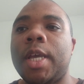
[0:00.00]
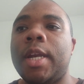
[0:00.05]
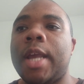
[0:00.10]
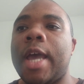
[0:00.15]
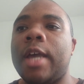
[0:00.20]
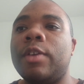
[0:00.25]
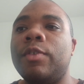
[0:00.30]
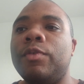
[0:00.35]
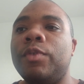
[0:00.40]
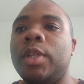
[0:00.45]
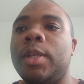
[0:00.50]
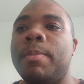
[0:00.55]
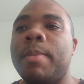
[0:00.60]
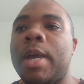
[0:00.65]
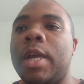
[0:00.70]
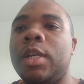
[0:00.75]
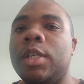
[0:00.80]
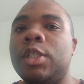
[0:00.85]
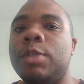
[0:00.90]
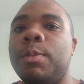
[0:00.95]
an actively
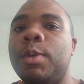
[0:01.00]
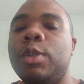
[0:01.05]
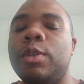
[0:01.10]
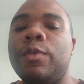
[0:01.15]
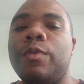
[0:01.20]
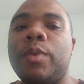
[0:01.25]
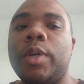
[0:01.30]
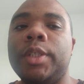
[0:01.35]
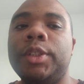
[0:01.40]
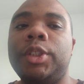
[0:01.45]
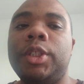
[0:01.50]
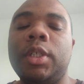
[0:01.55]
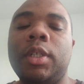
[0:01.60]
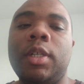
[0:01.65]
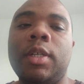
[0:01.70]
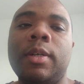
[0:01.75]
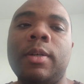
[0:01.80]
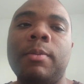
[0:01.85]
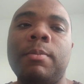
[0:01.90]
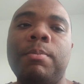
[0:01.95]
managed mutual fund
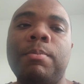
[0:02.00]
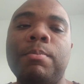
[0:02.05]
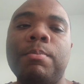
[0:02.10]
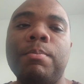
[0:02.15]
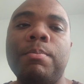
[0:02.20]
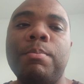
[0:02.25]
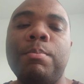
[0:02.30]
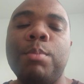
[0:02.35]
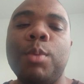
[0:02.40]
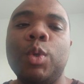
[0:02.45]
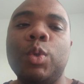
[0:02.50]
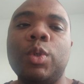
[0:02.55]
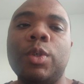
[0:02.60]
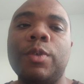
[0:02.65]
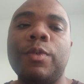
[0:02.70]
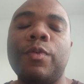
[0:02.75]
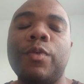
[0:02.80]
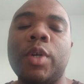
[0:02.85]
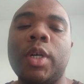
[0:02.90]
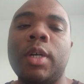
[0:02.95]
should the
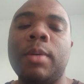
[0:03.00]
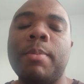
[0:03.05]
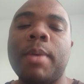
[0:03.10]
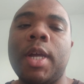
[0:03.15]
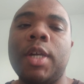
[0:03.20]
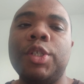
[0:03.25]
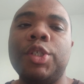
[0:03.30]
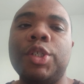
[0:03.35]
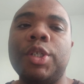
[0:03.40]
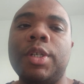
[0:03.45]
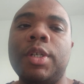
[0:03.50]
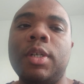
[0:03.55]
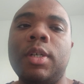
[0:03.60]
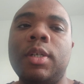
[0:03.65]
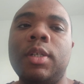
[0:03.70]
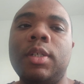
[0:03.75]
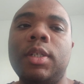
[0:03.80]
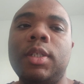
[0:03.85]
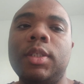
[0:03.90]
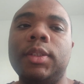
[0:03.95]
mutual fund
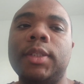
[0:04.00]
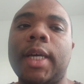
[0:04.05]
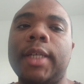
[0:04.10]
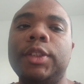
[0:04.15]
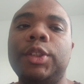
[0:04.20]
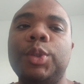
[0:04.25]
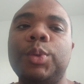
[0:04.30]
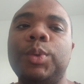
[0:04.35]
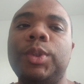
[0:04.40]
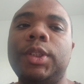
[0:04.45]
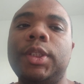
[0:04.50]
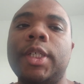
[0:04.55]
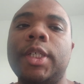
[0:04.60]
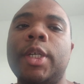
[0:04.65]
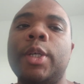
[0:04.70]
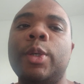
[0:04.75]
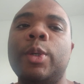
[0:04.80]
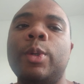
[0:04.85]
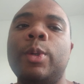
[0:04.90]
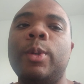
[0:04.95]
manager decides to
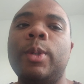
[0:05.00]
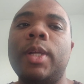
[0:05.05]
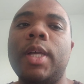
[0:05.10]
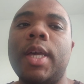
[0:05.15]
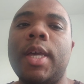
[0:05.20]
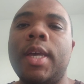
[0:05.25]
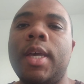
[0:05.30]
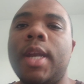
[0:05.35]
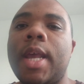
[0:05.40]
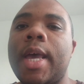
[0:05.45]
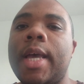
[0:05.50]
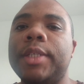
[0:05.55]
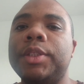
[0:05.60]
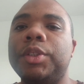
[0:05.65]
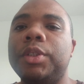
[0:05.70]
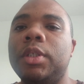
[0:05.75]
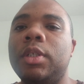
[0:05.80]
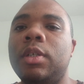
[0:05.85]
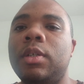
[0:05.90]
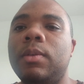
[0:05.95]
sell an
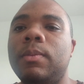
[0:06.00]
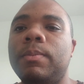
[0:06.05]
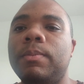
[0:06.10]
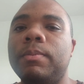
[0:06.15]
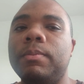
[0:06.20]
asset.